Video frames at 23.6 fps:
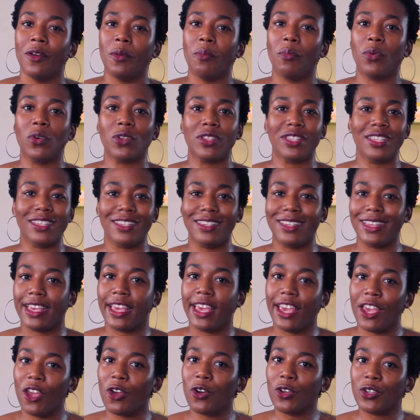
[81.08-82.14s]
but in the
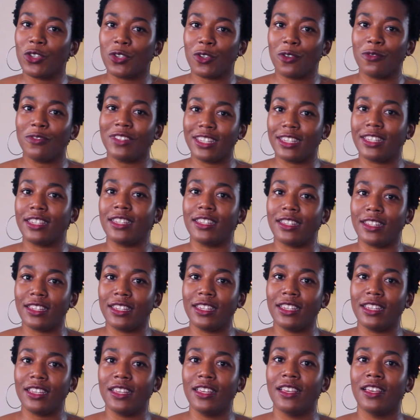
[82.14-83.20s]
chaos of this
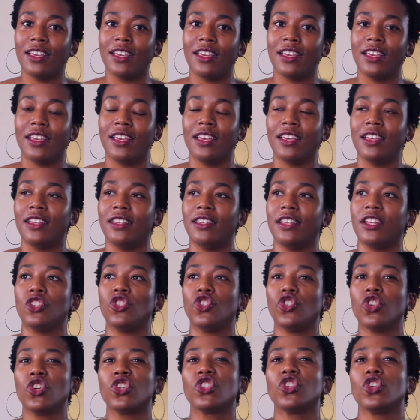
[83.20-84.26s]
city, there's
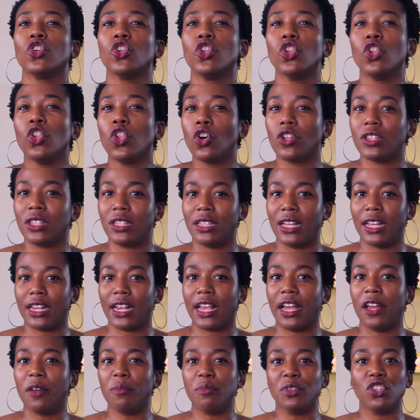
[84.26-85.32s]
just a lot that
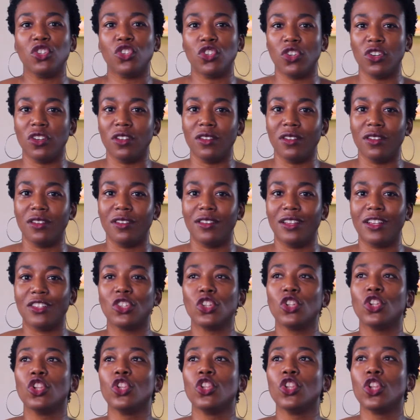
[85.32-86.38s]
can be done. There's
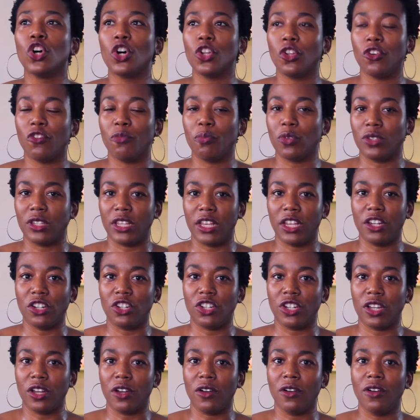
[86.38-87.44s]
a lot of
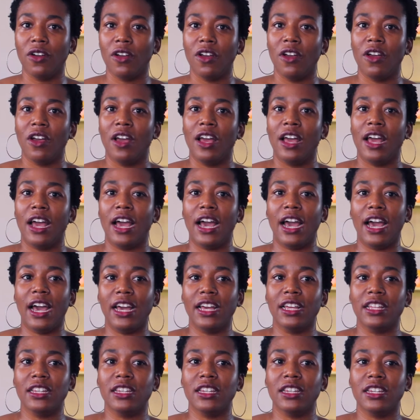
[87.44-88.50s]
potential.
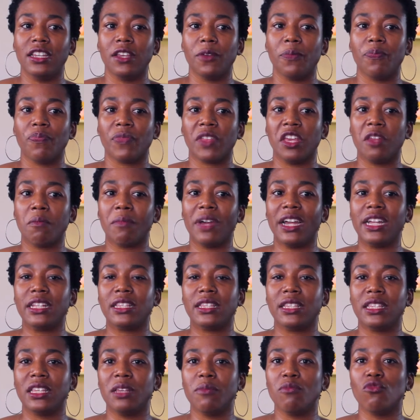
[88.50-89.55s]
And it might
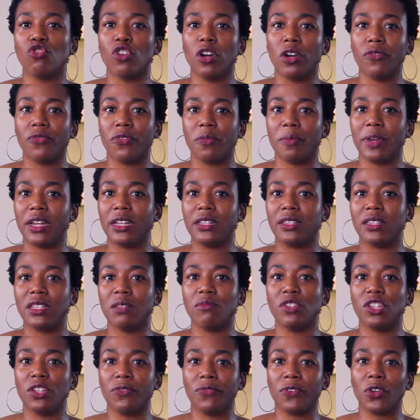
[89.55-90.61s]
seem rough, it might seem
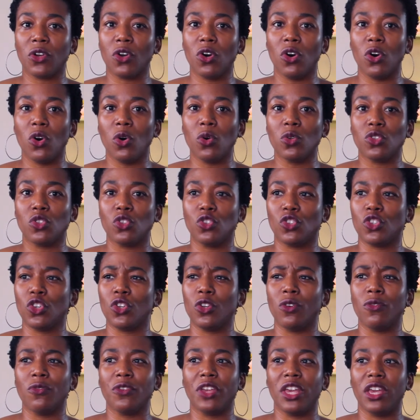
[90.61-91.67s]
difficult to sort
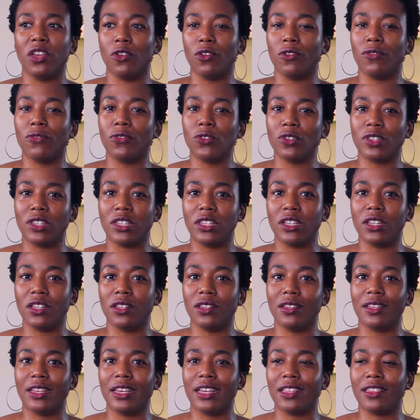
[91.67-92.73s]
of get your
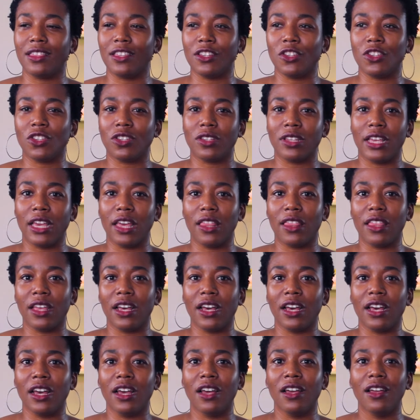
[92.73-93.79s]
footing, get things
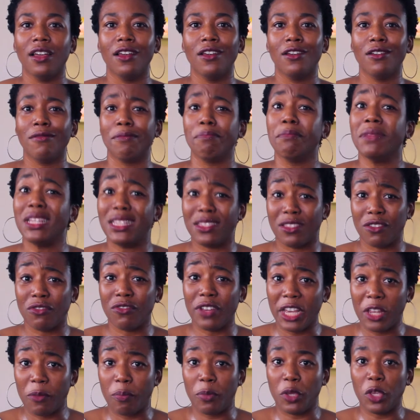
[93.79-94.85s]
together, meet the
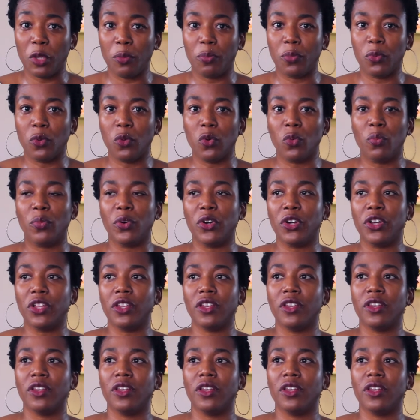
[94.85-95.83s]
right people, but